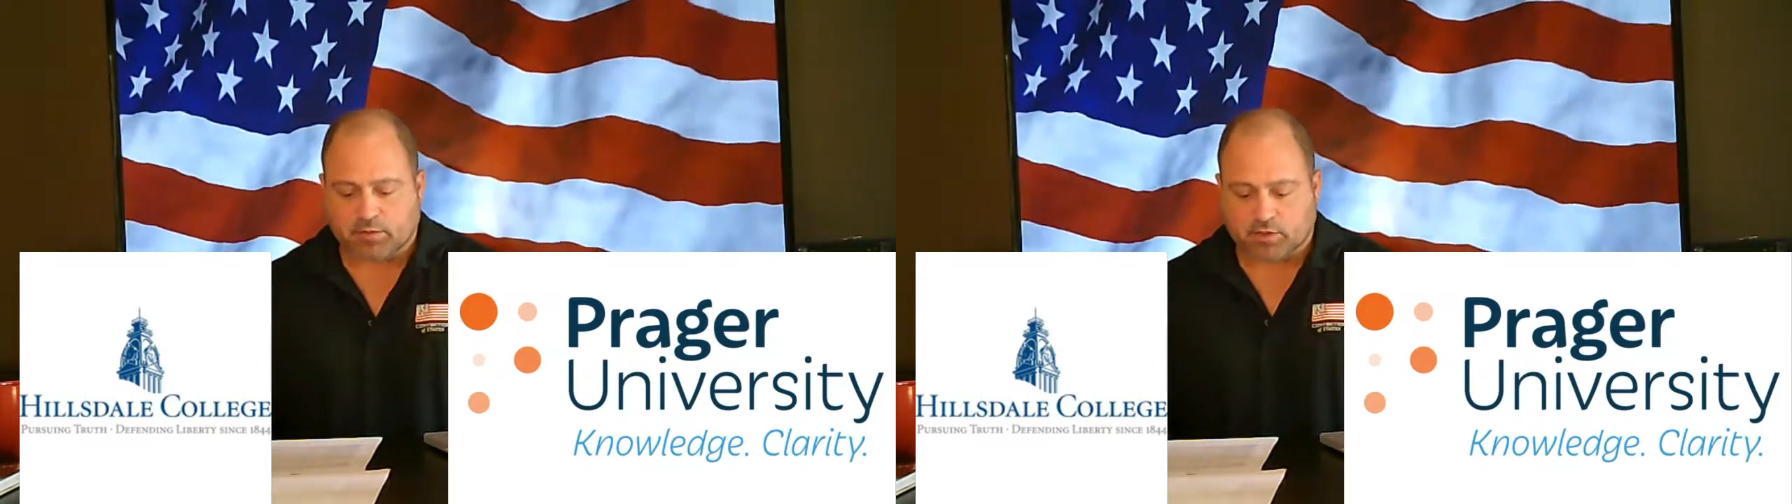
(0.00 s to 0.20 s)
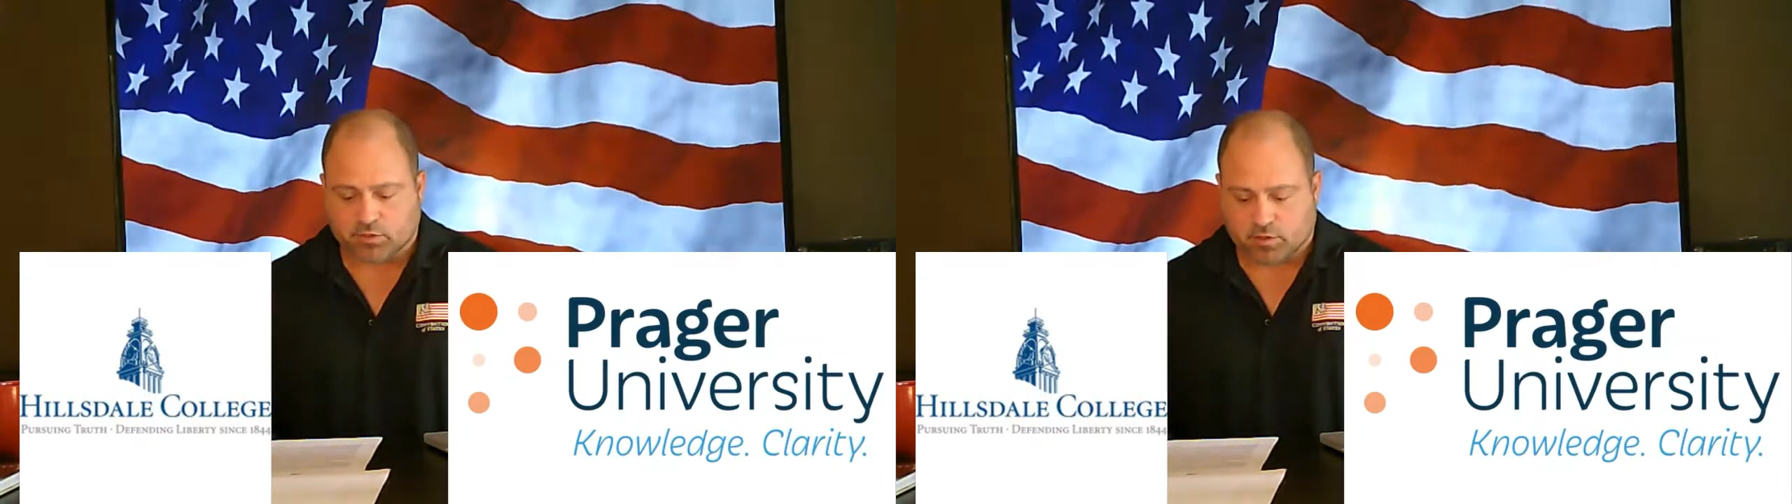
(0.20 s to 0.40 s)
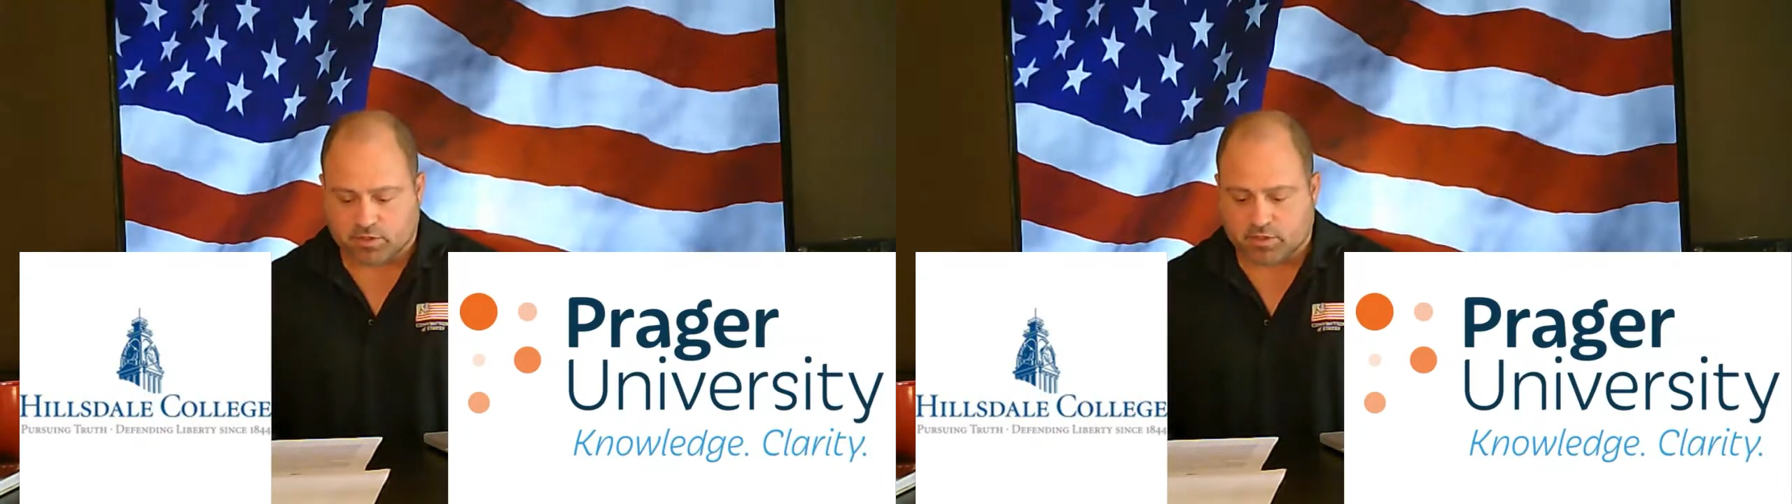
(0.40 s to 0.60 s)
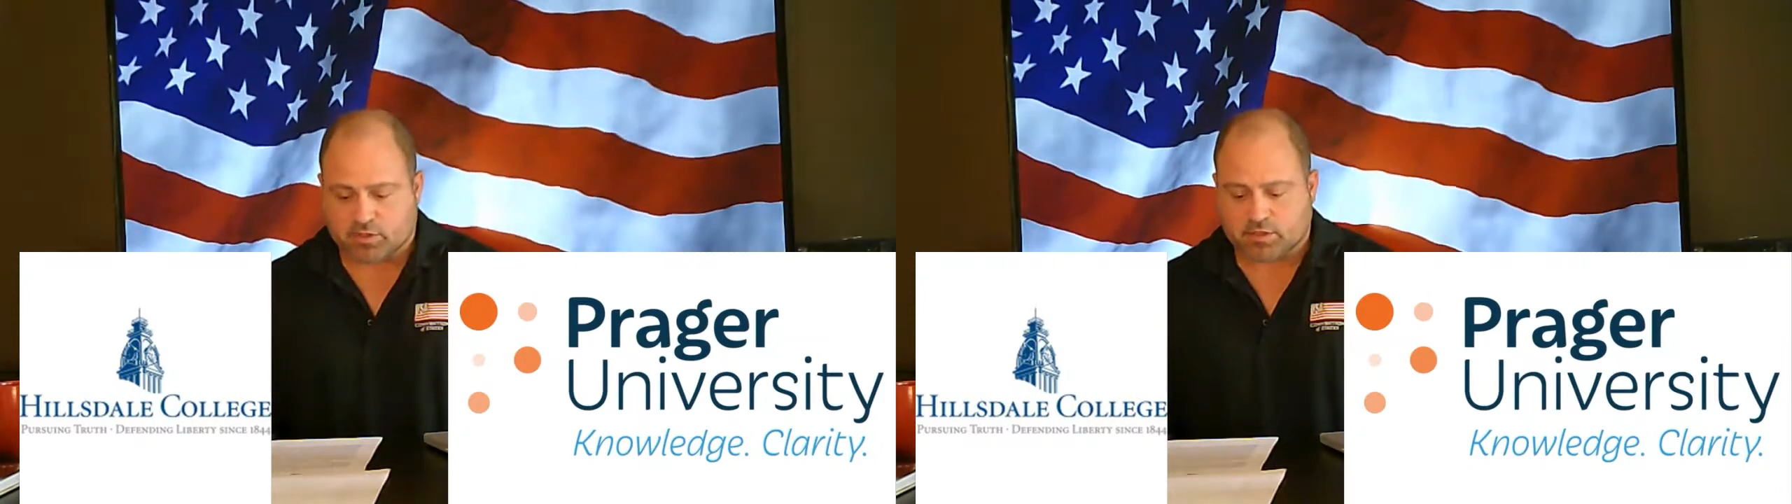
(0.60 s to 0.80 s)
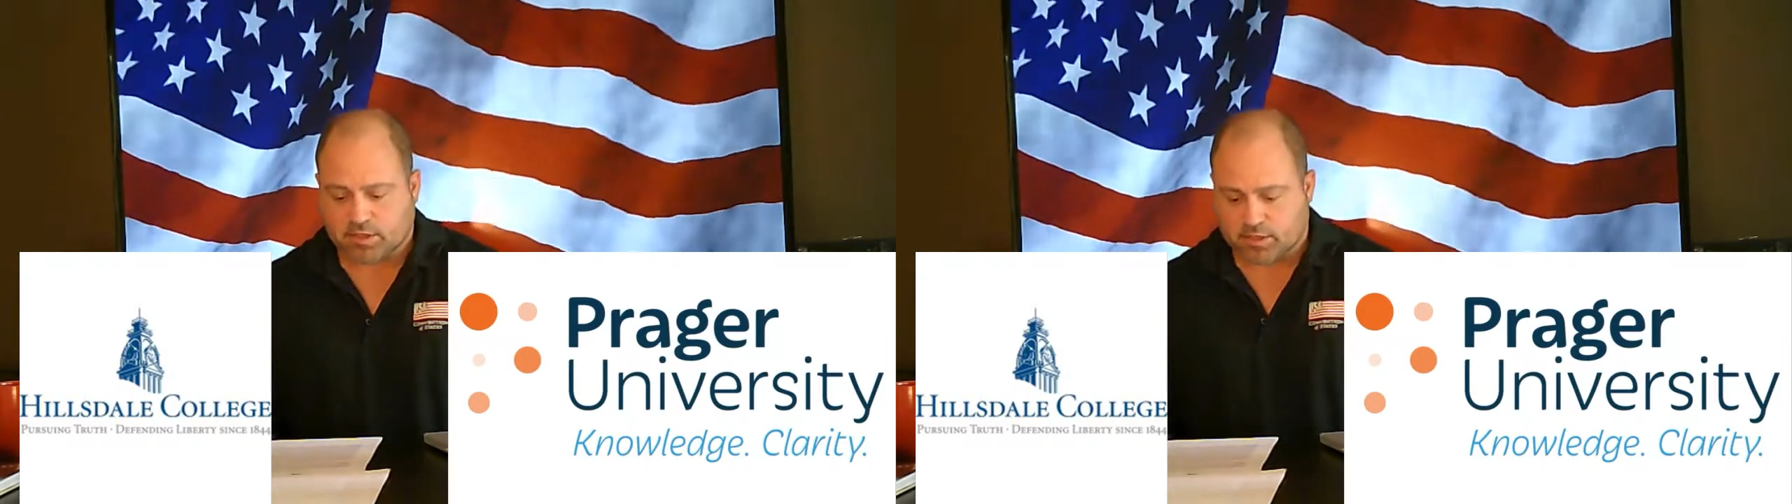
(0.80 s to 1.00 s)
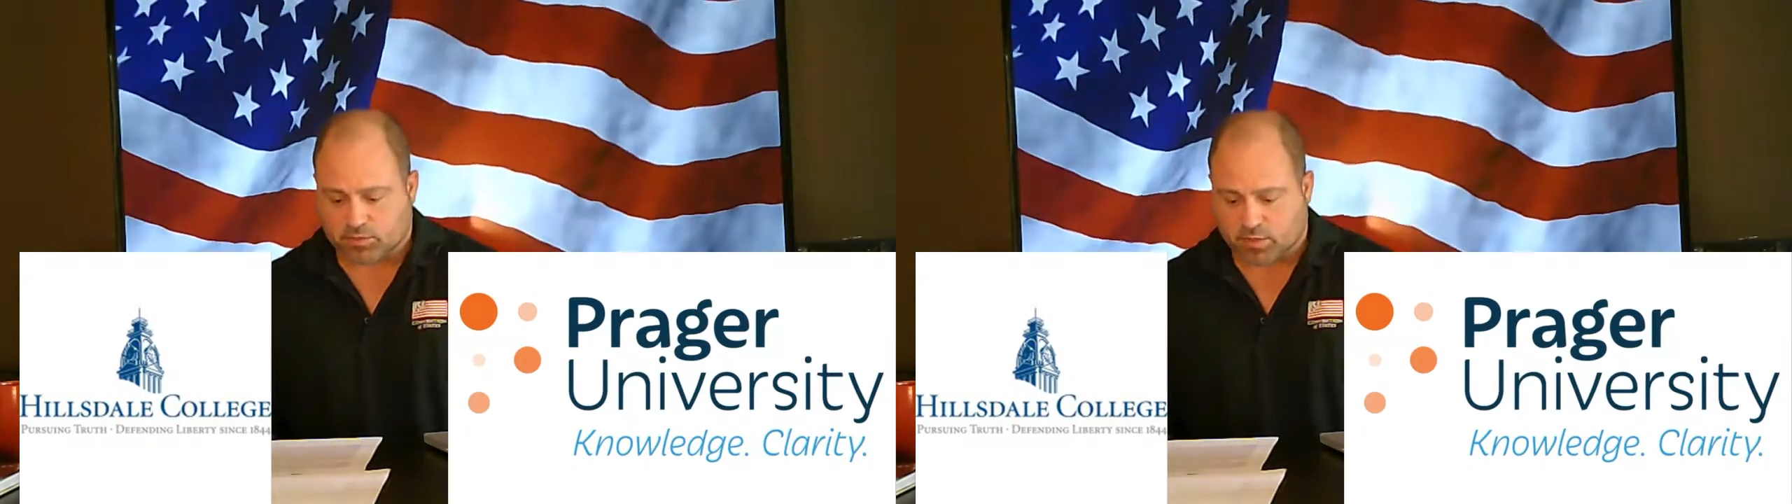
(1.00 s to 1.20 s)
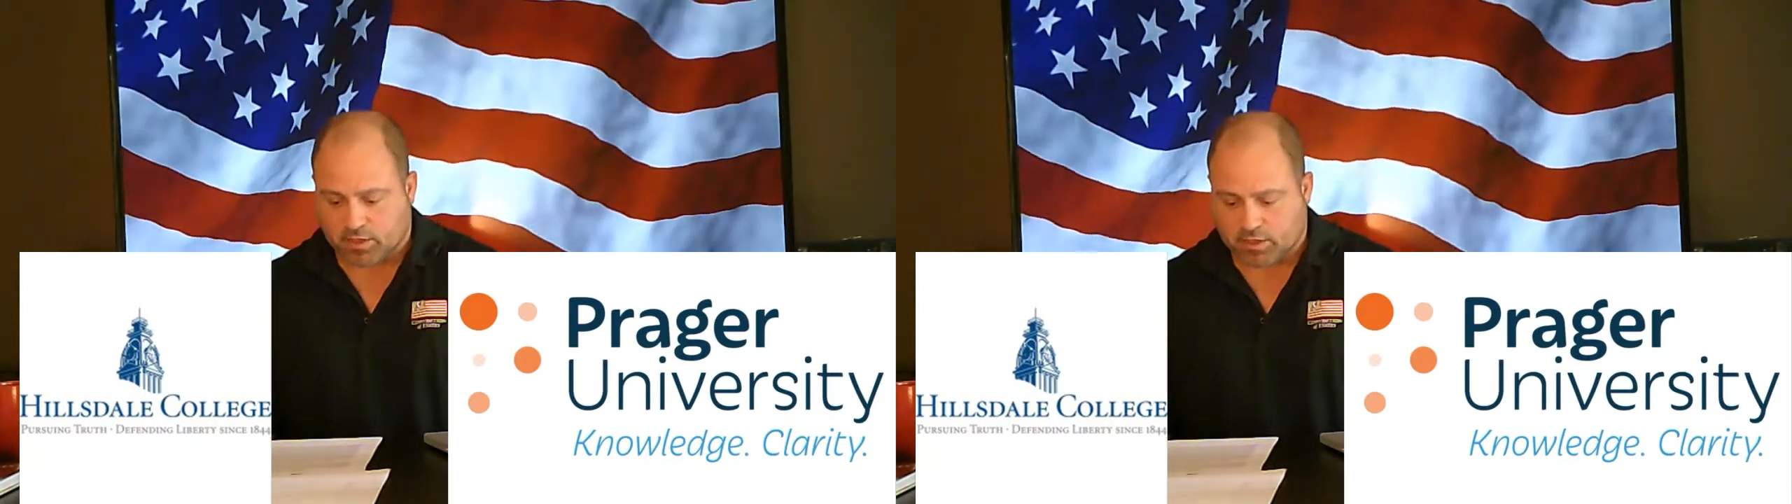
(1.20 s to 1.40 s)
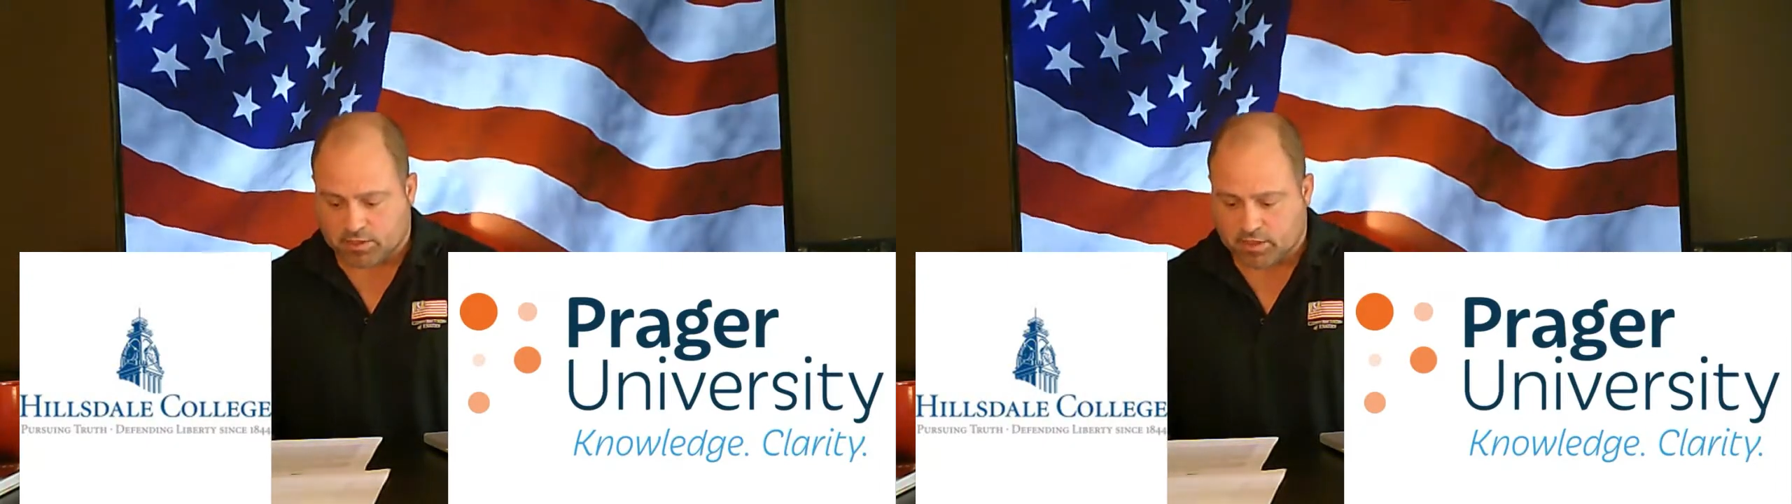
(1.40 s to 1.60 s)
resources, as
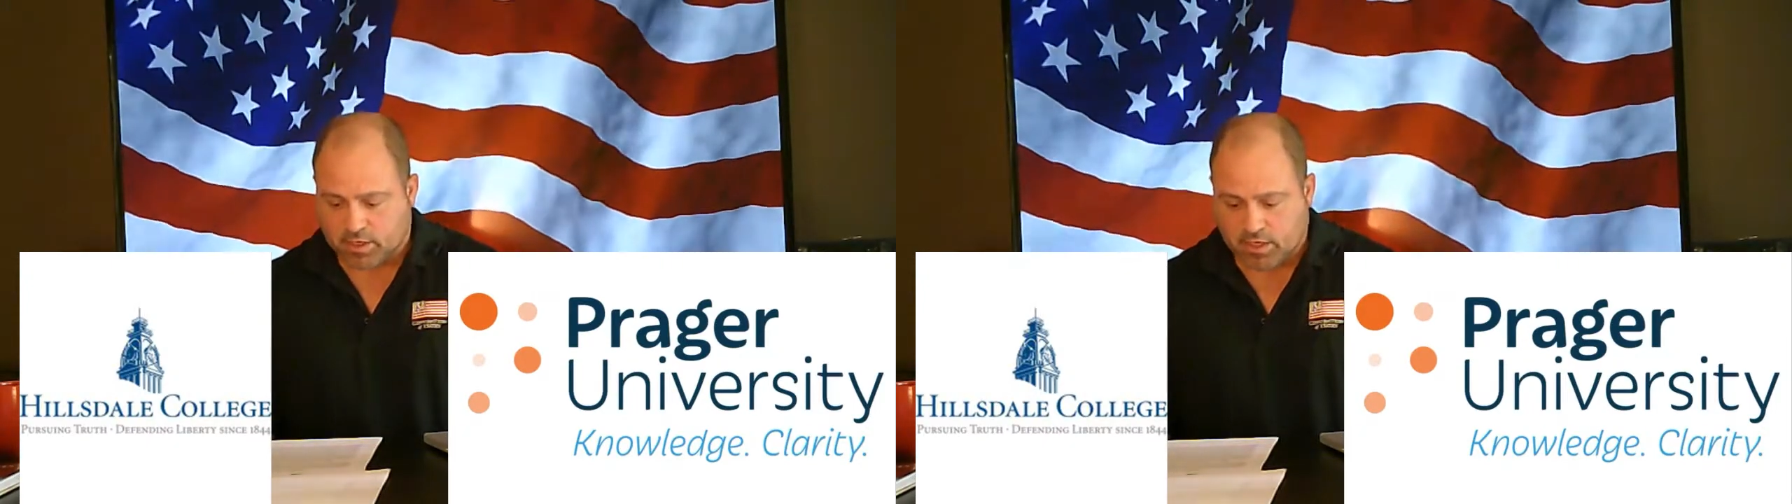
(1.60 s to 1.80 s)
well as